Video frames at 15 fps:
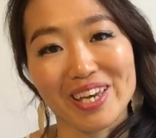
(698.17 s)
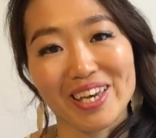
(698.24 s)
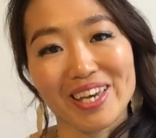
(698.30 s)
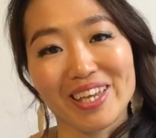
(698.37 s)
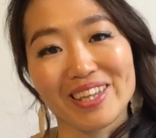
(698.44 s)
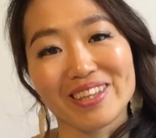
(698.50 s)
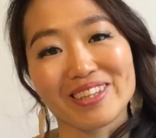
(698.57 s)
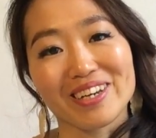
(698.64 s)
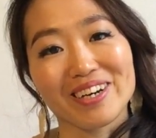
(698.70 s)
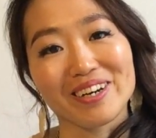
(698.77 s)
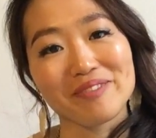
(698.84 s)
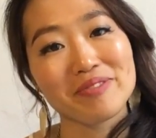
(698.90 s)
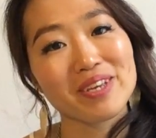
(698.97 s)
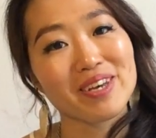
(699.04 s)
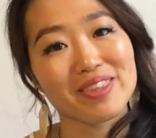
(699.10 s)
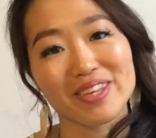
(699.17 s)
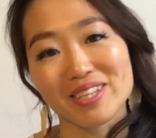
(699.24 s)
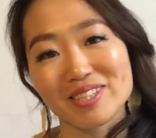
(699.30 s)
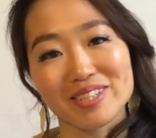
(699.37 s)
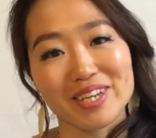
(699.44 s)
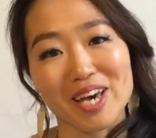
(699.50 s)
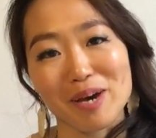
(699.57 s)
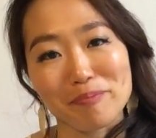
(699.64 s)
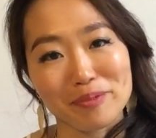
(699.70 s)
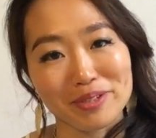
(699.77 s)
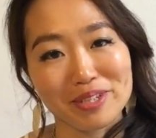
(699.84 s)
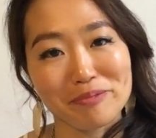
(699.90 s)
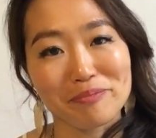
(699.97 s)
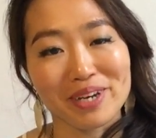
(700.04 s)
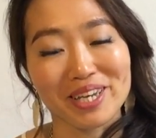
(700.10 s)
and nothing
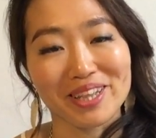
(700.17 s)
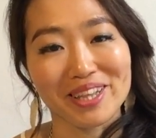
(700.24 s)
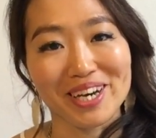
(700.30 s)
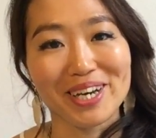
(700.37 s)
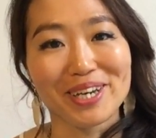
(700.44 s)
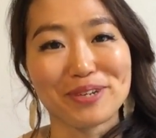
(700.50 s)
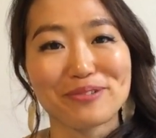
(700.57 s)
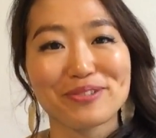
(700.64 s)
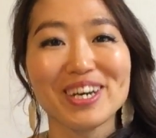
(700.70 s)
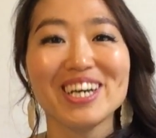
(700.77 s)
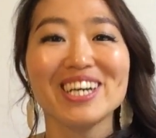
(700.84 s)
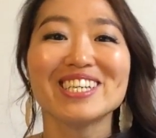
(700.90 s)
happened in my life.